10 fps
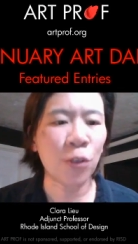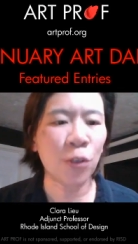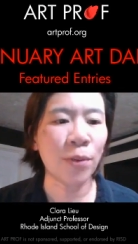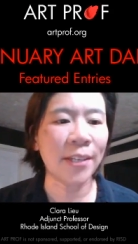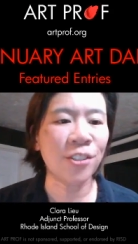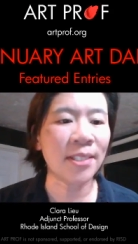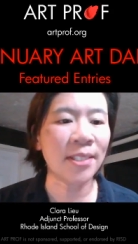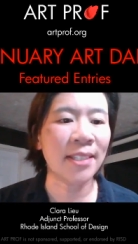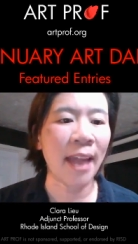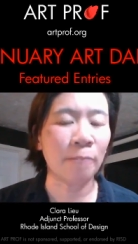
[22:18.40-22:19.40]
can
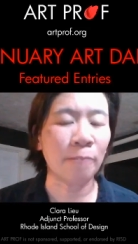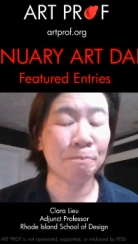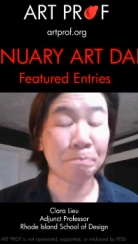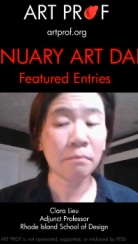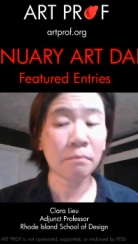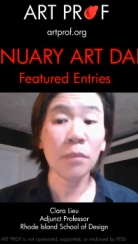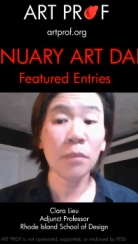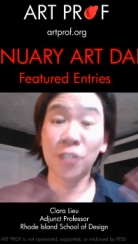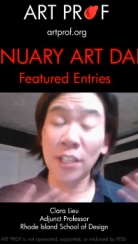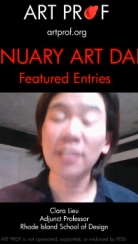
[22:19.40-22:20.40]
just get
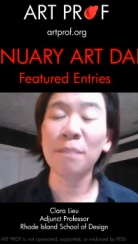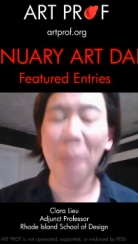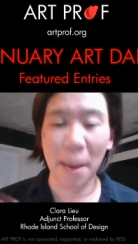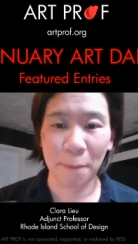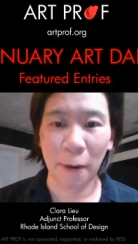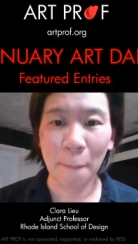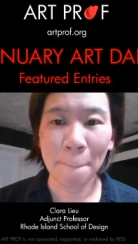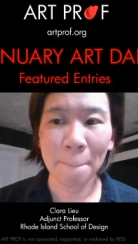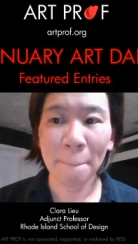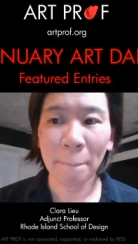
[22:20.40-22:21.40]
sheets of paper
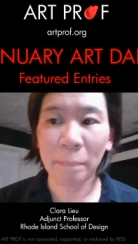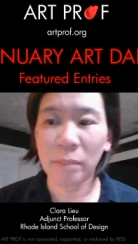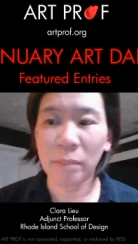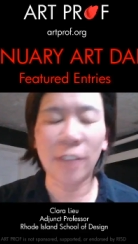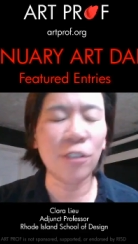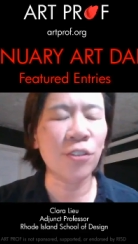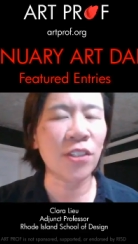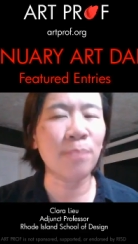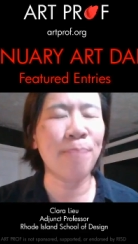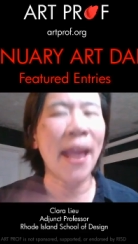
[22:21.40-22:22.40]
and you
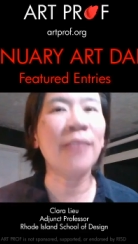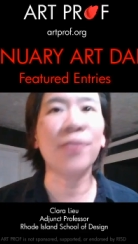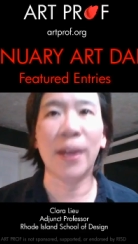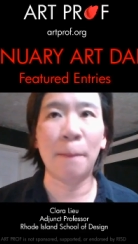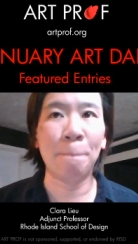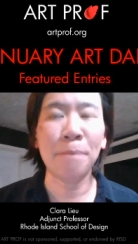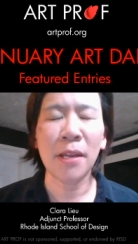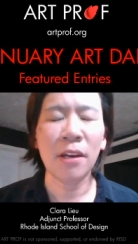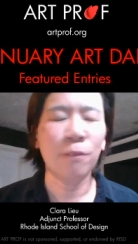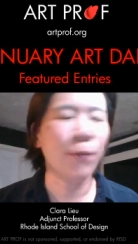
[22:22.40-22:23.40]
just paint them
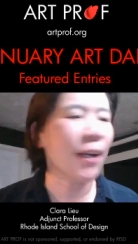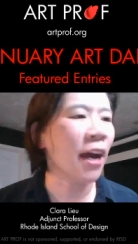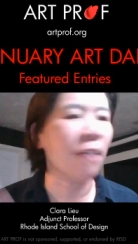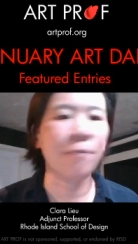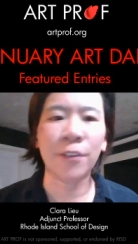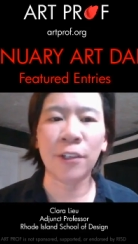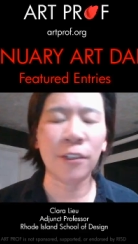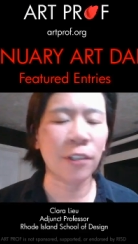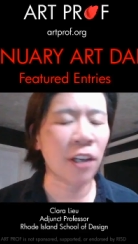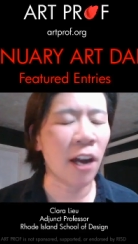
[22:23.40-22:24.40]

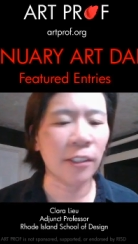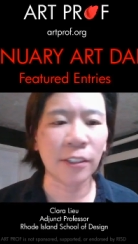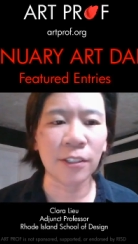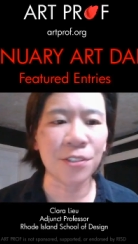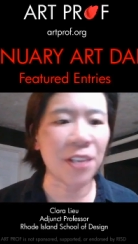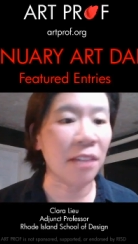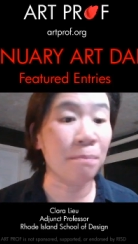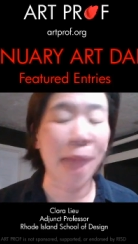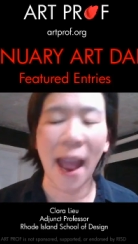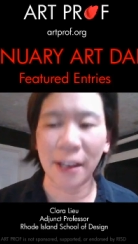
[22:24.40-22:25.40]
whatever colors
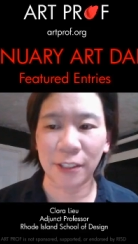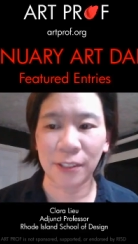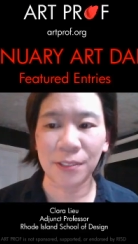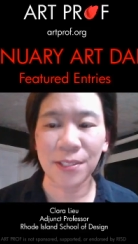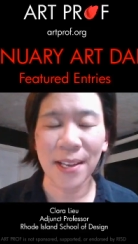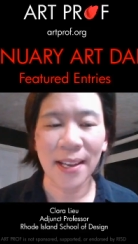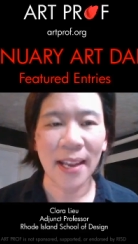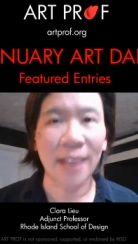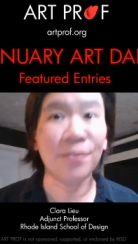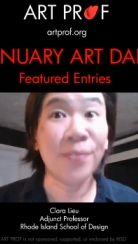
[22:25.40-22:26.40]
and patterns,
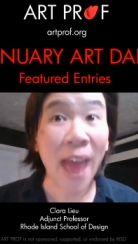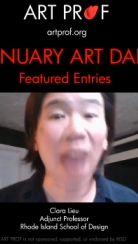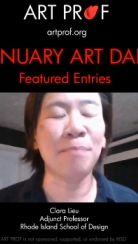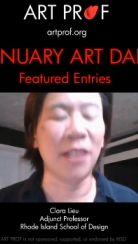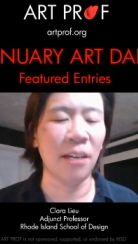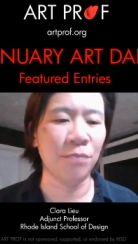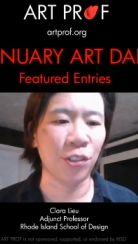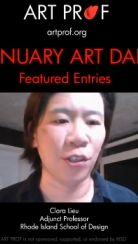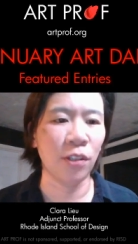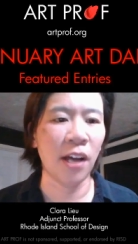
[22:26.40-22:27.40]
and that becomes
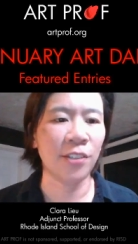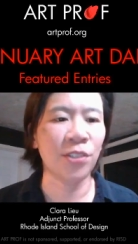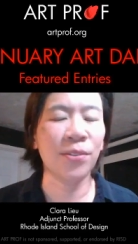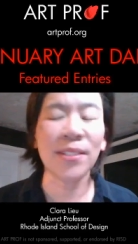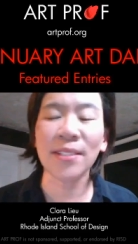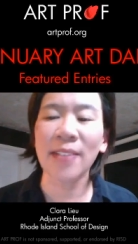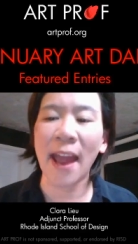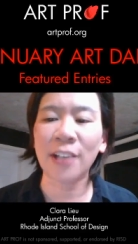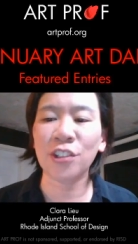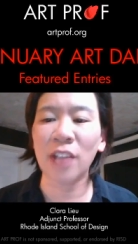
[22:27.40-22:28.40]
your collage. So, this is
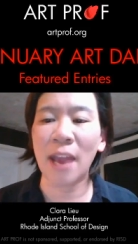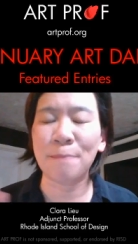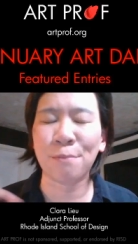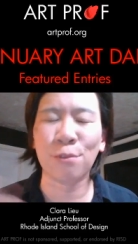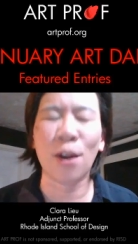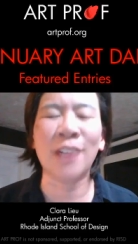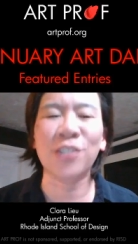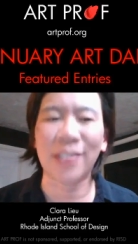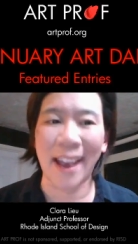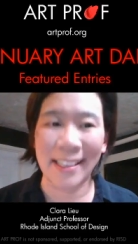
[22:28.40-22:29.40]
actually a
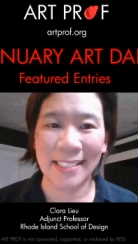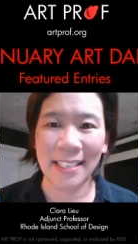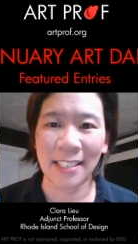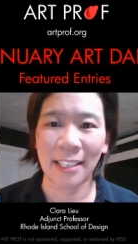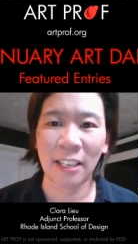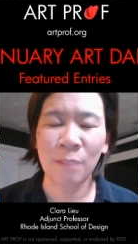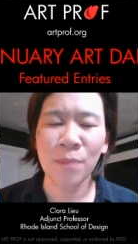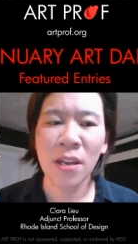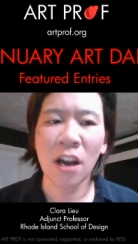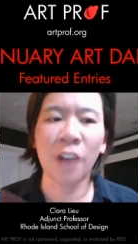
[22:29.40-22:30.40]
project idea
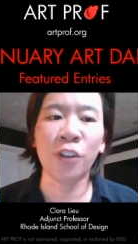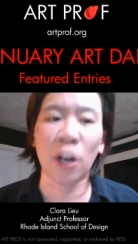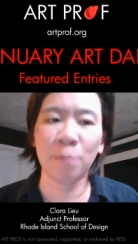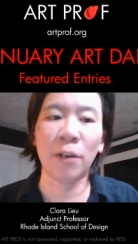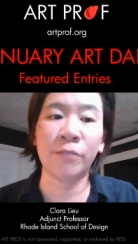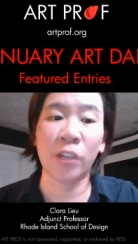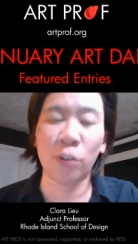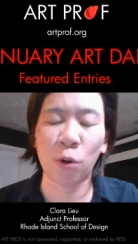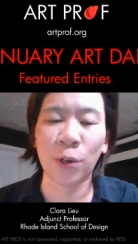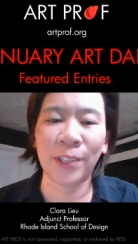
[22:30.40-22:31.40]
on
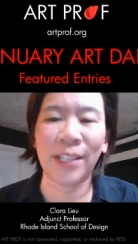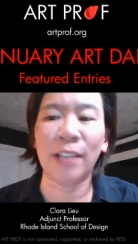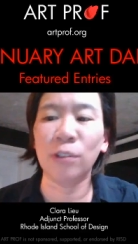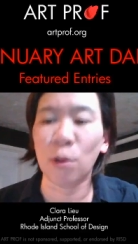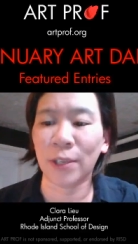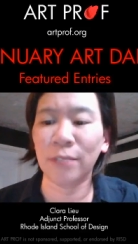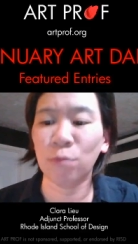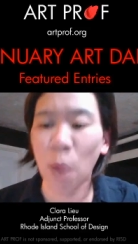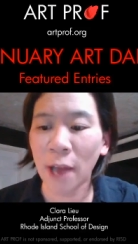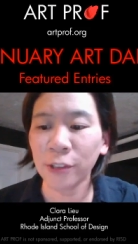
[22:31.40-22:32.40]
artprof.org that Lauren
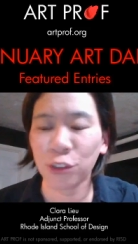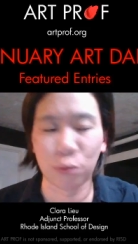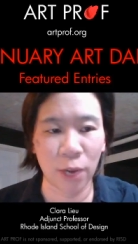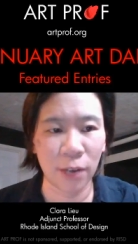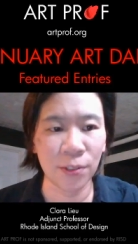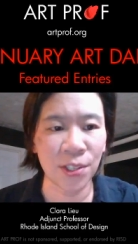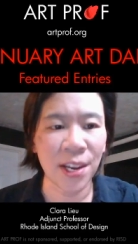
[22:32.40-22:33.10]
Welch wrote